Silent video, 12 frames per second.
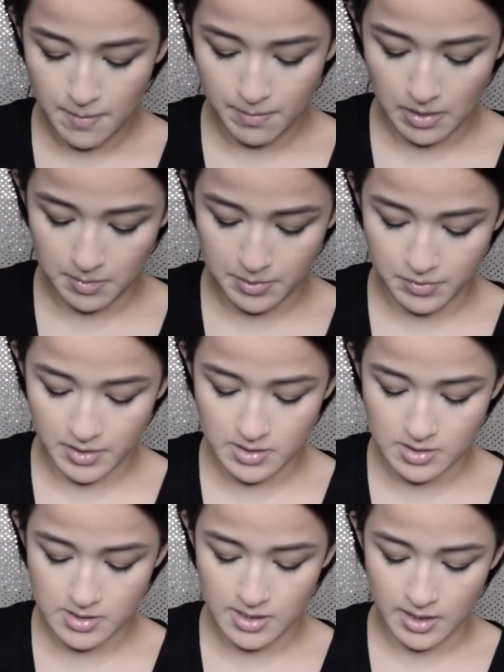But I'm going
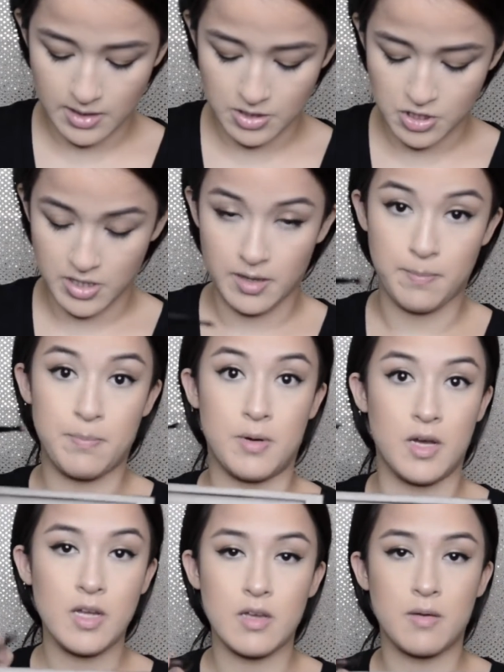to take the shade
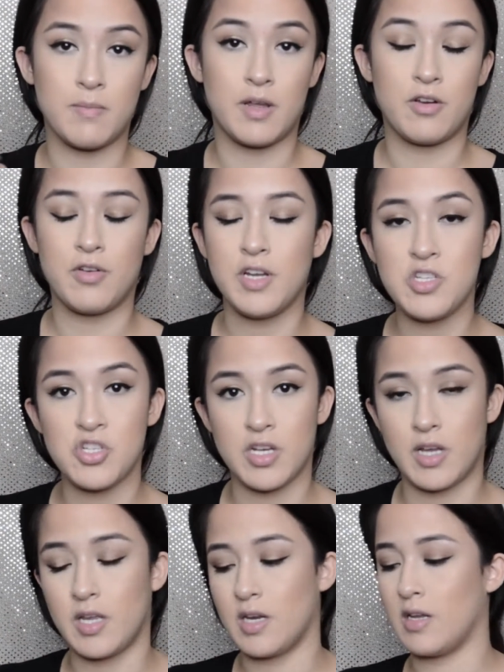Buck, my crease
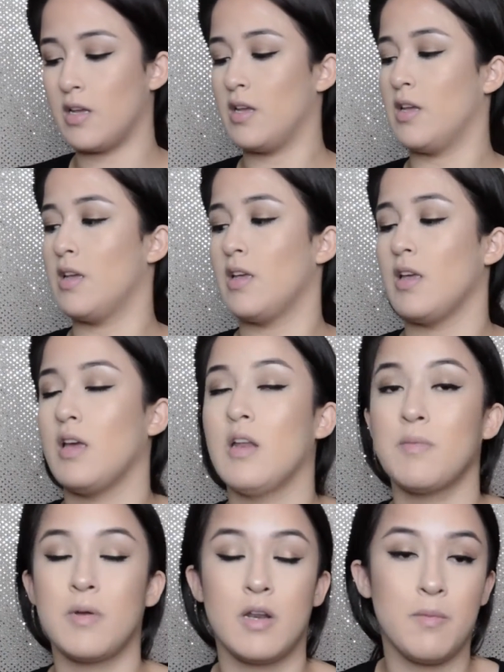shade,
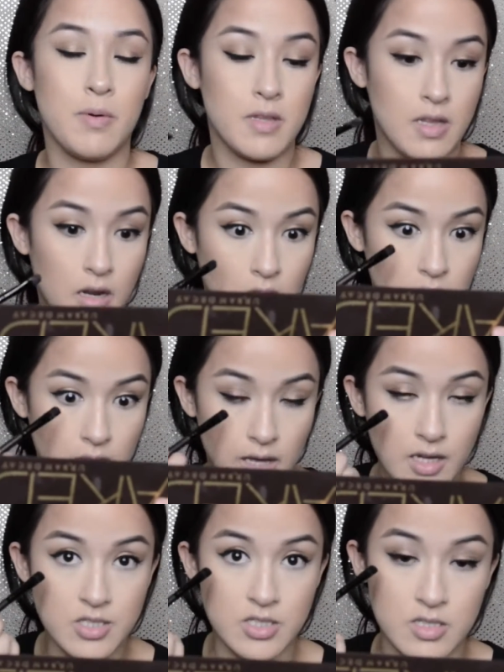and I'm going to put that on the
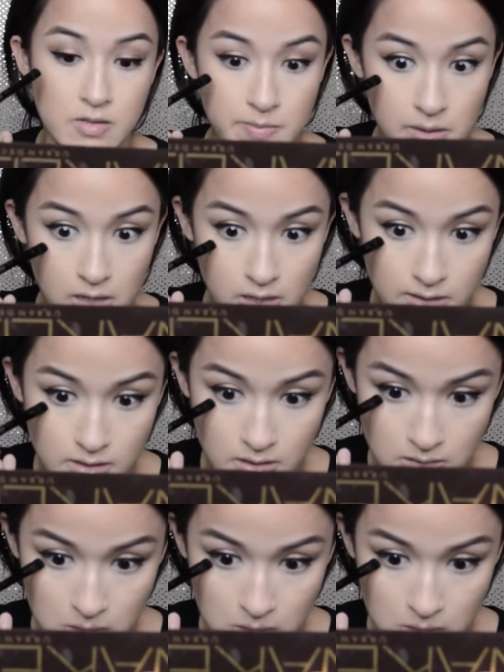edges of my eyes.